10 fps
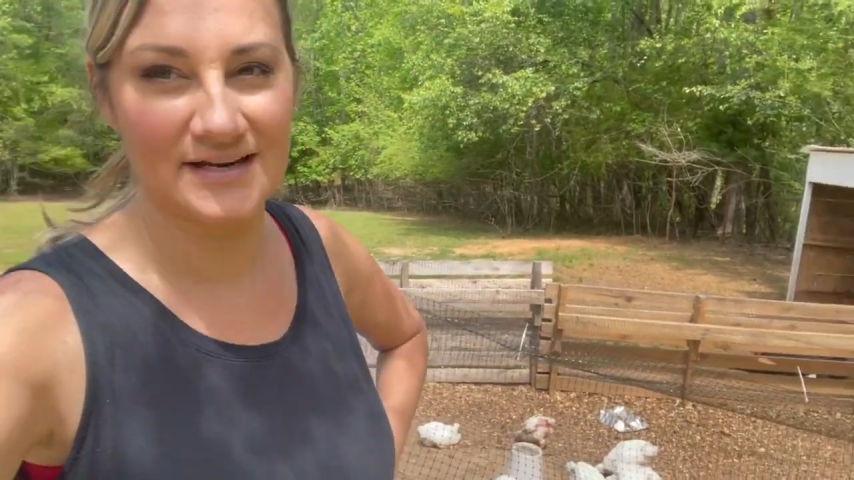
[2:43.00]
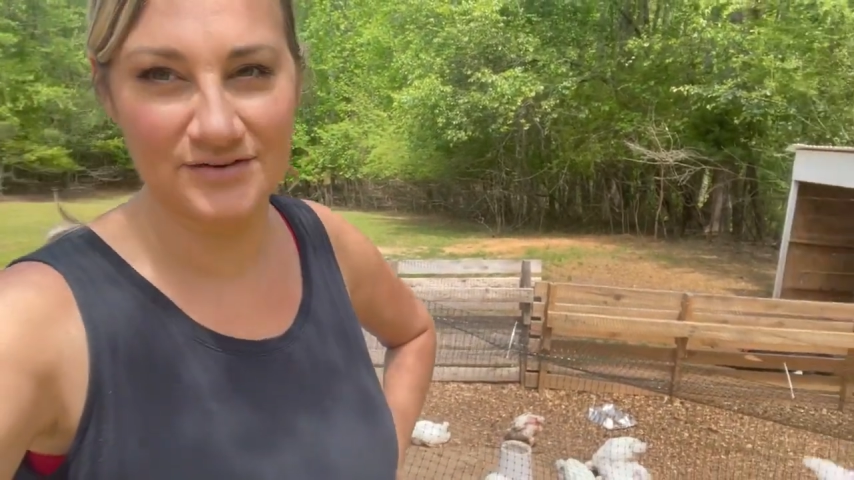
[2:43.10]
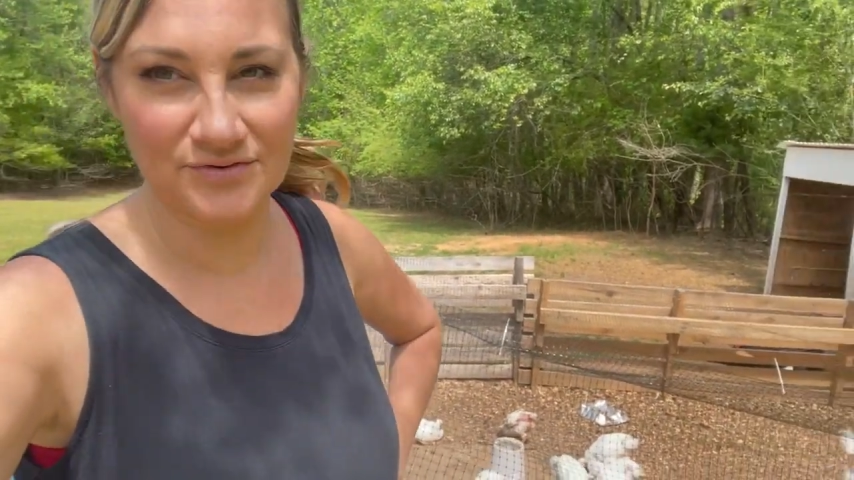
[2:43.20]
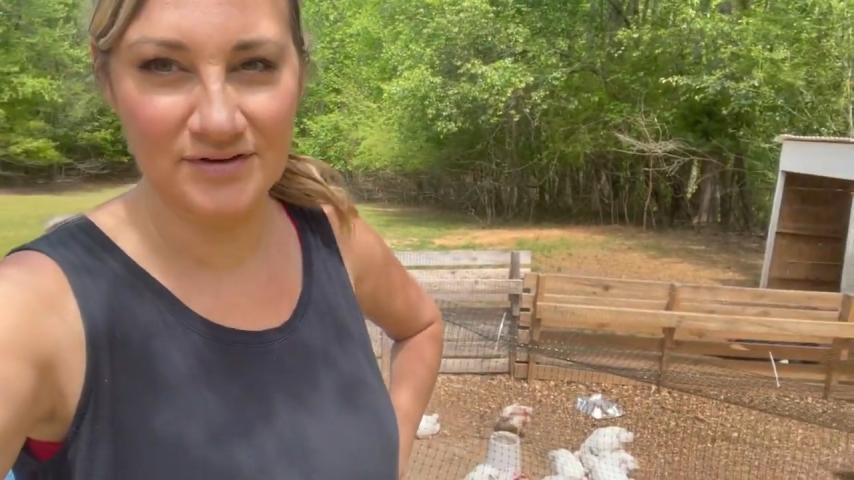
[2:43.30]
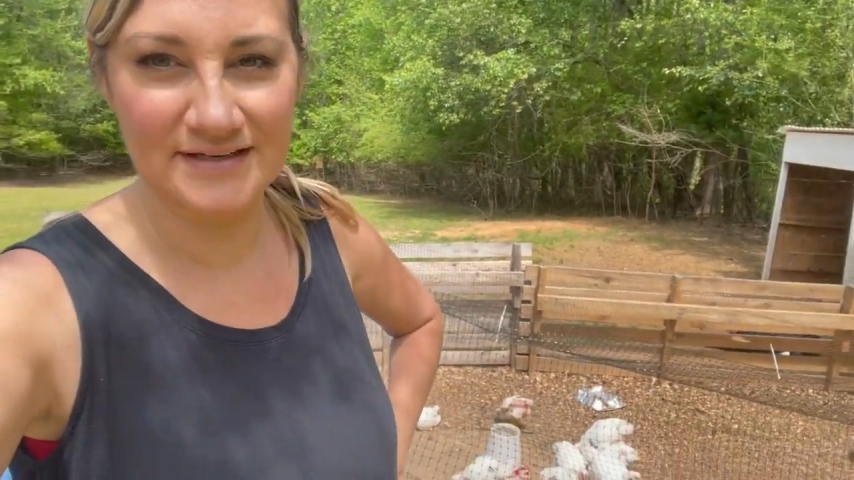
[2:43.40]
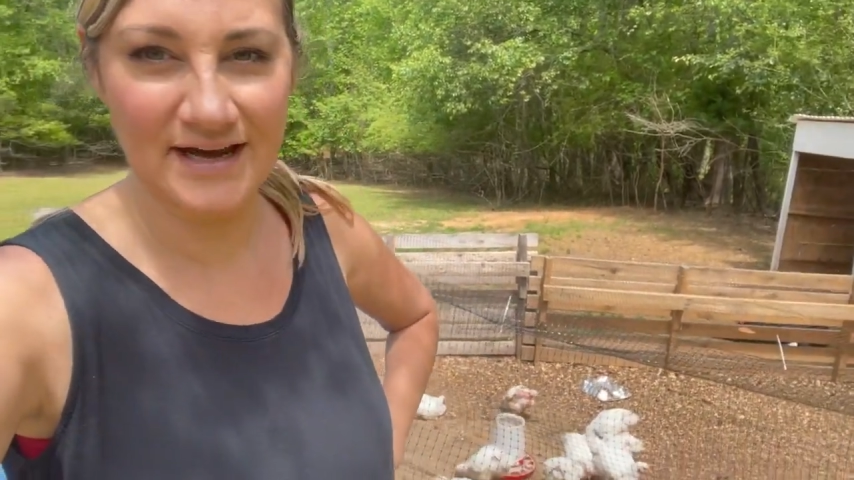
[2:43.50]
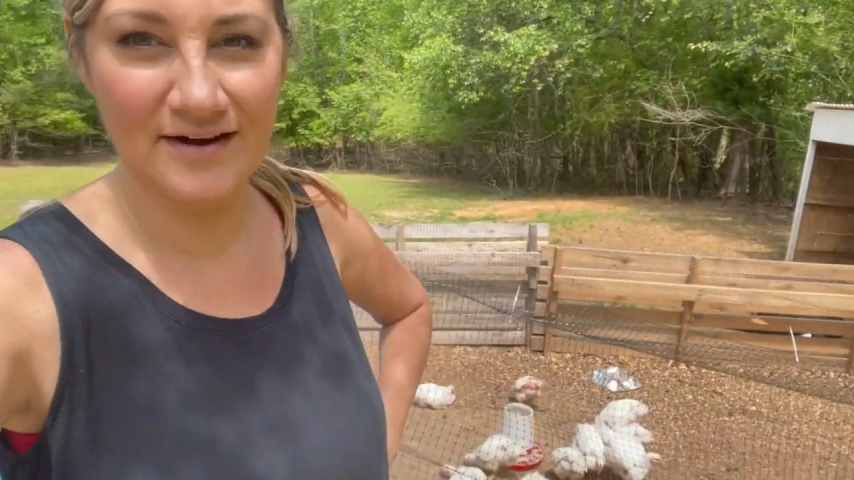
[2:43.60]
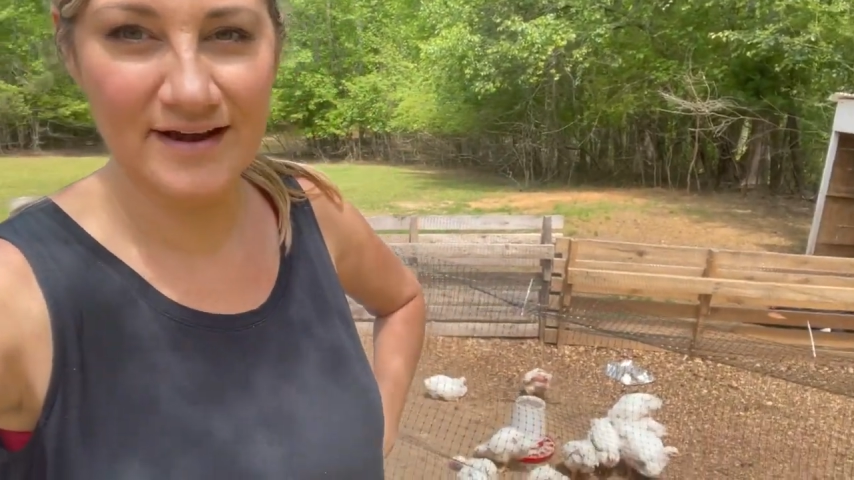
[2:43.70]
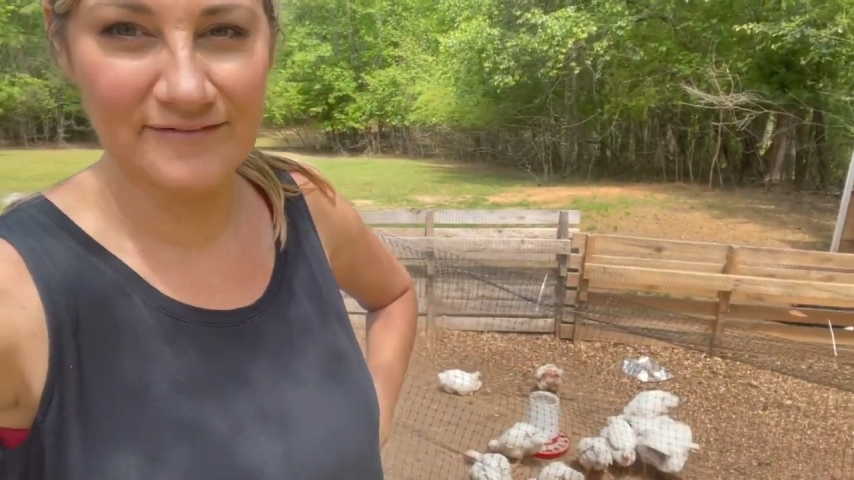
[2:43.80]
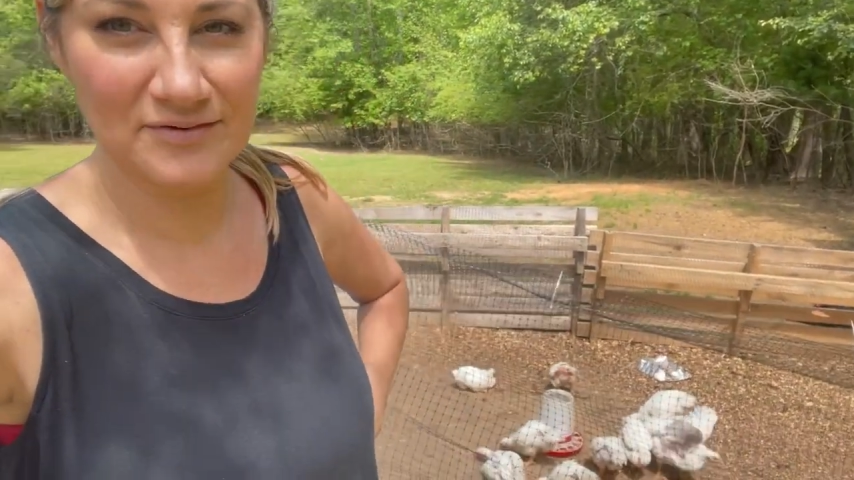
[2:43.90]
and rolling
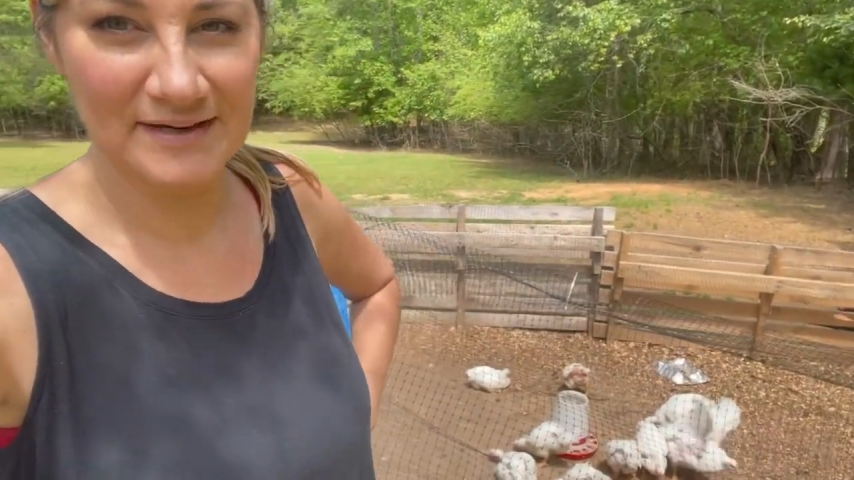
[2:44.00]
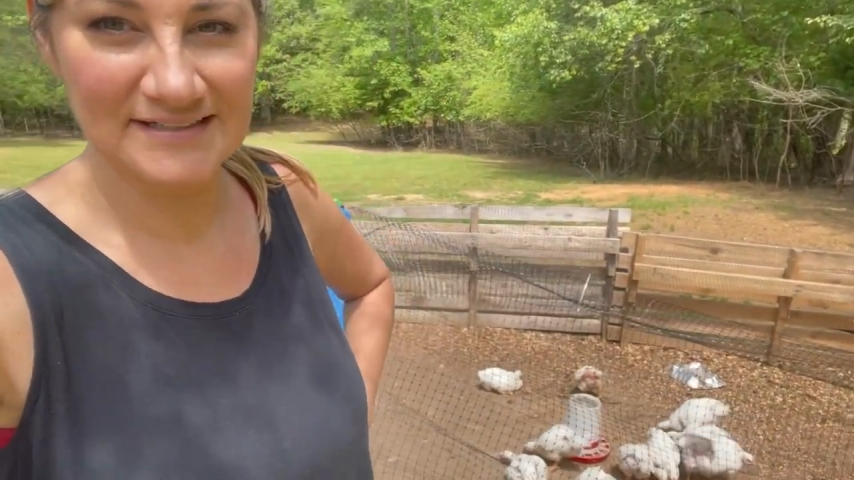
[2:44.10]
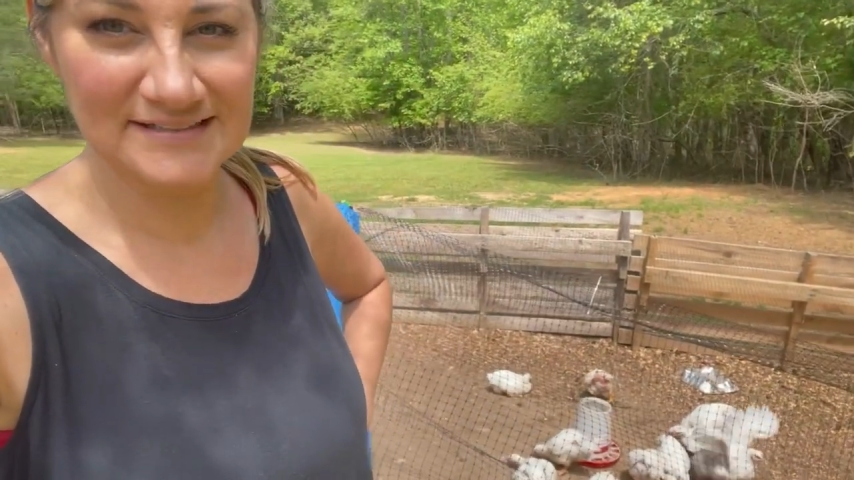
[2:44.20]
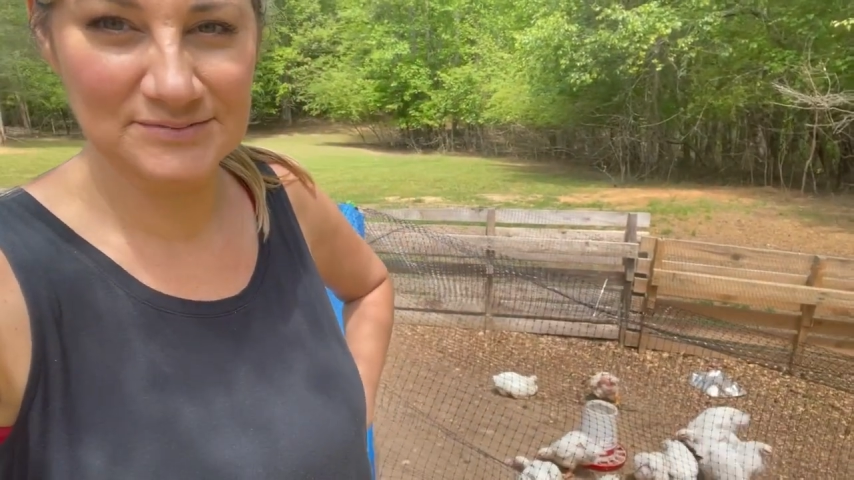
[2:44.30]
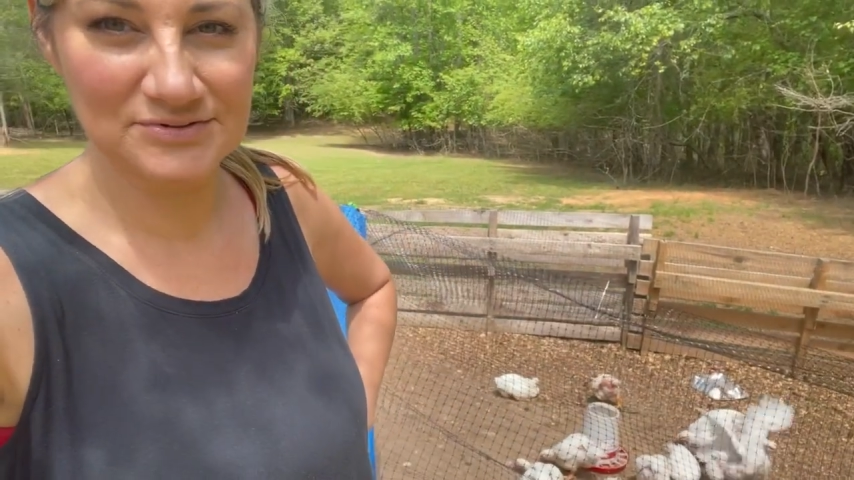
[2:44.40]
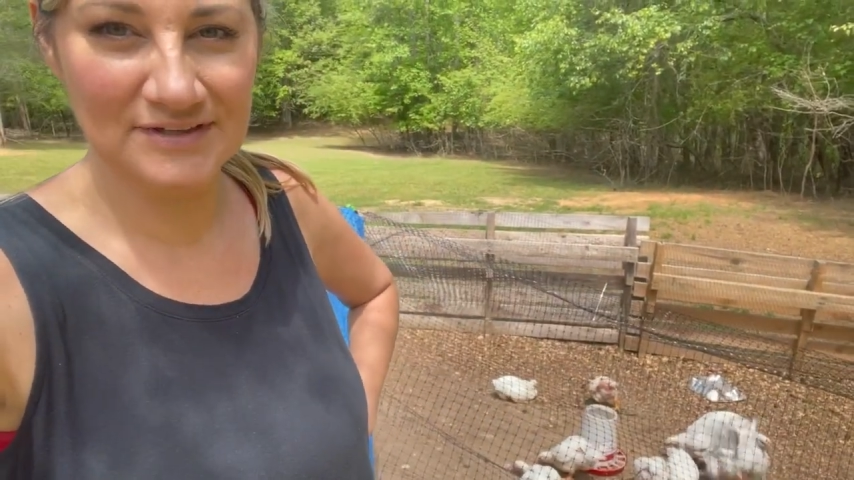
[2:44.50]
now. Everybody seems